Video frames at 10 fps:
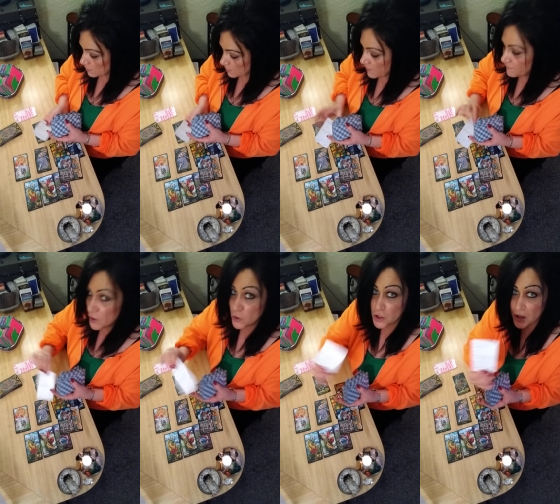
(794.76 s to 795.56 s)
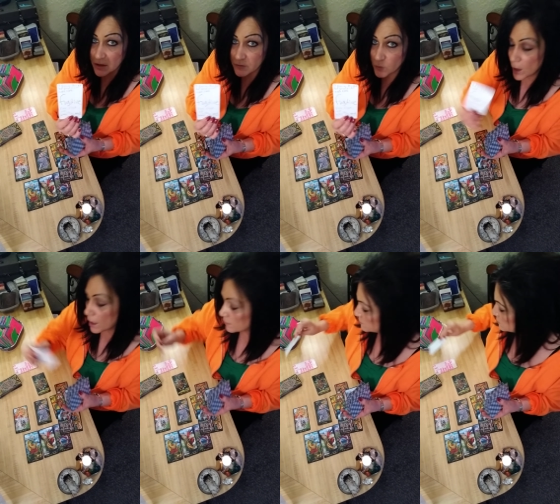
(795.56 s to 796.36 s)
A fugitive.
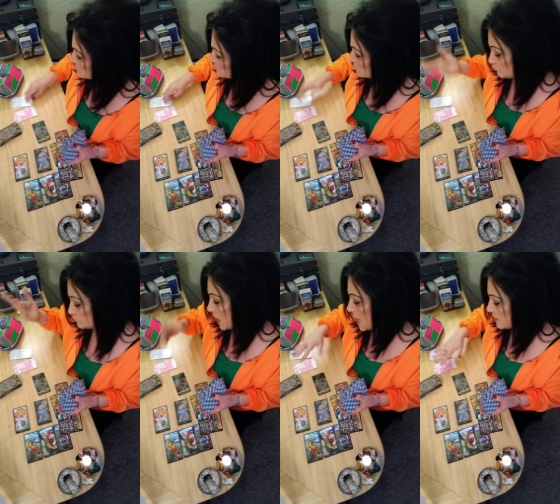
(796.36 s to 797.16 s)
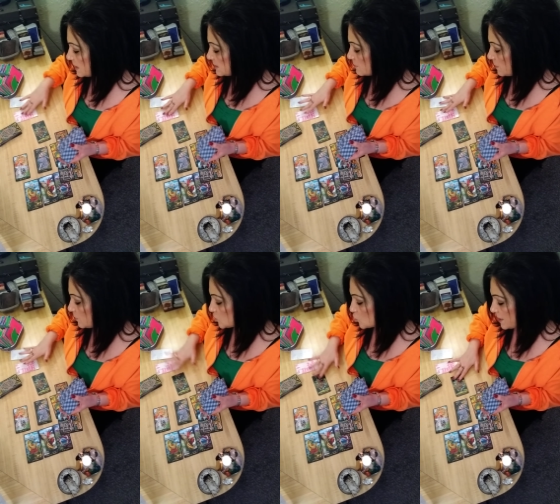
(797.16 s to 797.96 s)
Well, I think somebody
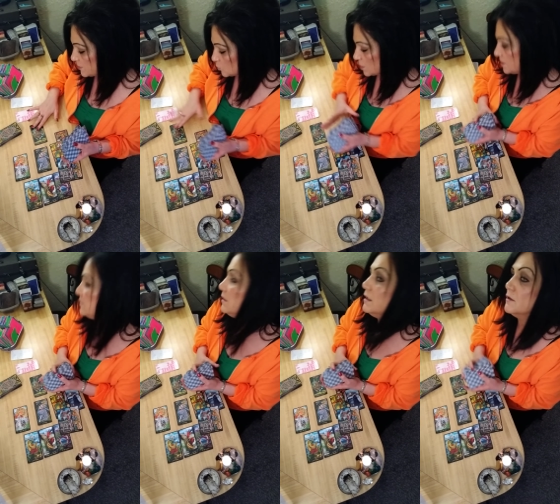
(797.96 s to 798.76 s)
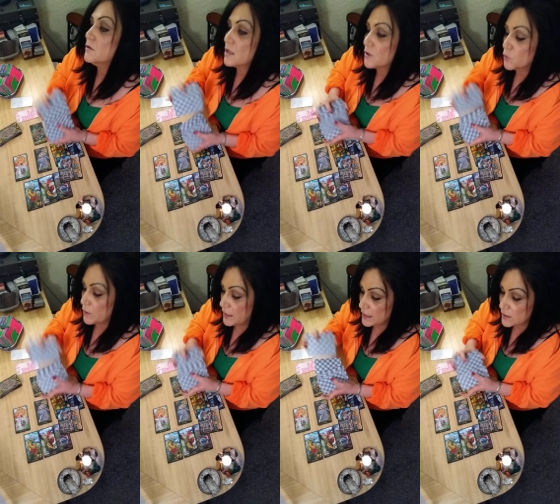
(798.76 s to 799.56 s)
was trying to run in those other
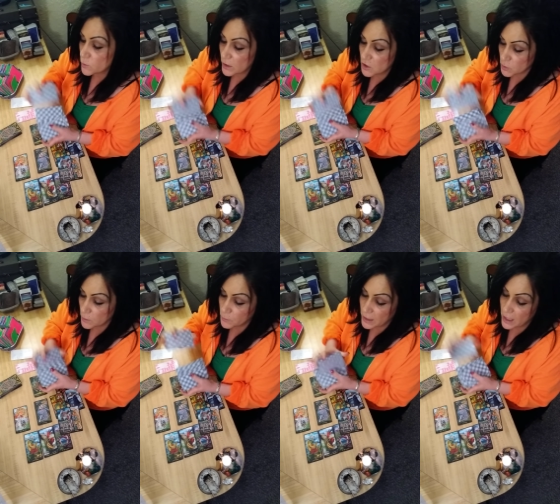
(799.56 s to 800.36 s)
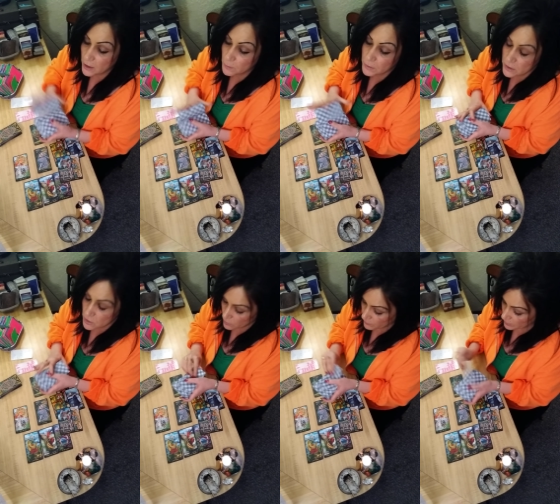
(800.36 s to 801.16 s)
readings. What else do you want to bring out here, please,
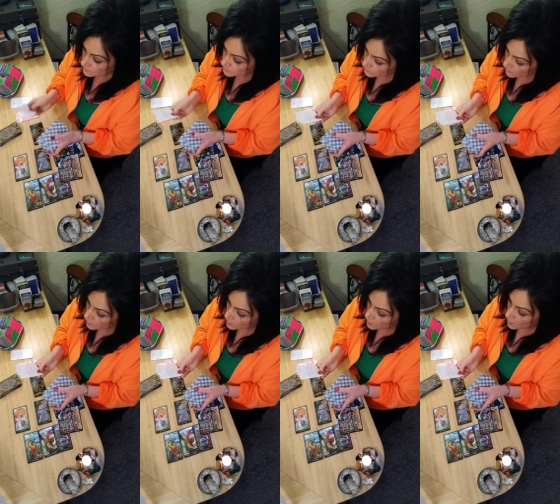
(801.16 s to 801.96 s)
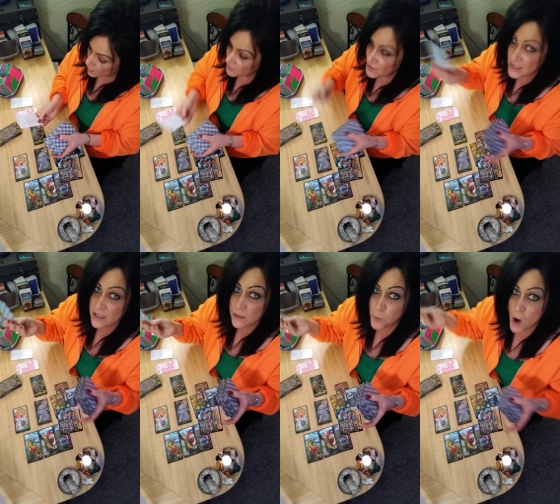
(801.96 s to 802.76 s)
Jehovah? Uh, this
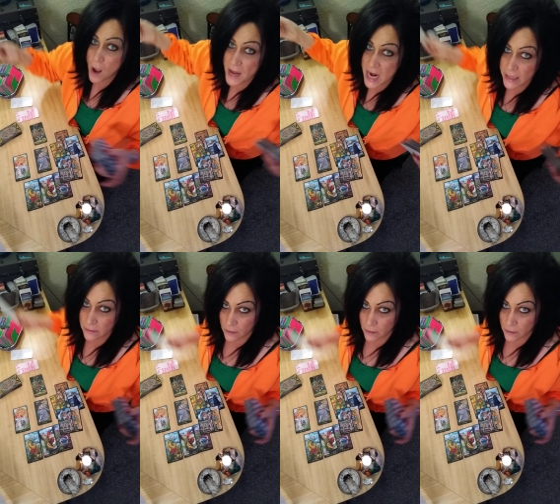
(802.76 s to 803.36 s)
is prominent.